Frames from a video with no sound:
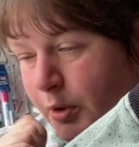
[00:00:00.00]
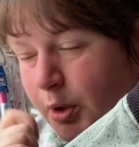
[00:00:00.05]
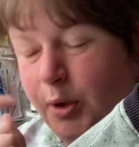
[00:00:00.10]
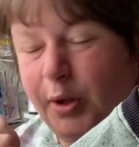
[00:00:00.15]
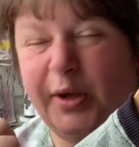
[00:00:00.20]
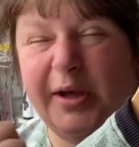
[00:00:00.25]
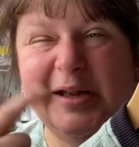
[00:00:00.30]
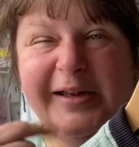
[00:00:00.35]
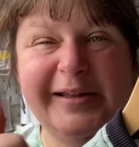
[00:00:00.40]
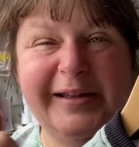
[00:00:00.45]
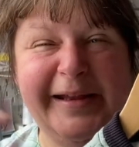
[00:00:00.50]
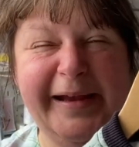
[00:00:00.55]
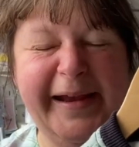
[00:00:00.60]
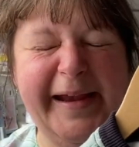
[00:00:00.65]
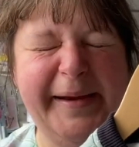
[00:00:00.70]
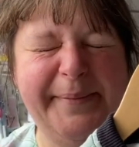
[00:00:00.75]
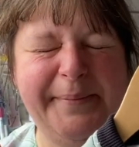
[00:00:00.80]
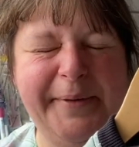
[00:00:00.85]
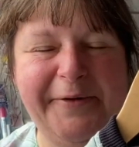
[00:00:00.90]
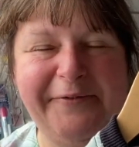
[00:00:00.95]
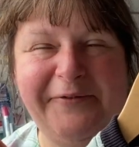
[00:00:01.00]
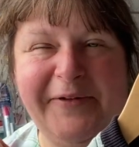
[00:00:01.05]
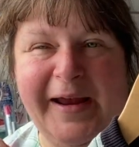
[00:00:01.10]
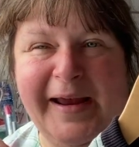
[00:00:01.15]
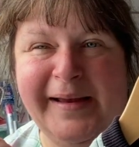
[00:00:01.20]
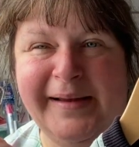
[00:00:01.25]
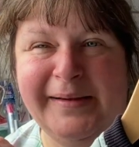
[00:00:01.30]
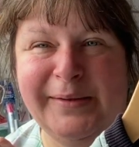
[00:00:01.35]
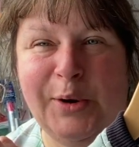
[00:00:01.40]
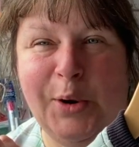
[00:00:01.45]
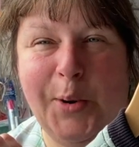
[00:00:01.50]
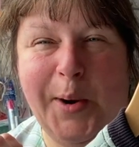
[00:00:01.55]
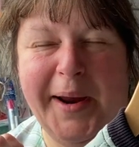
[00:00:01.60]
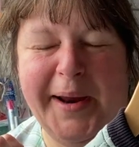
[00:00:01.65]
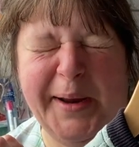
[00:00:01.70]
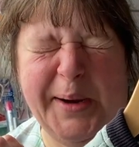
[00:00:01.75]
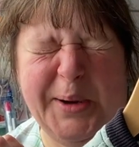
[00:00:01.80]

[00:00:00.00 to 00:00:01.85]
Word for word: You can see my face going,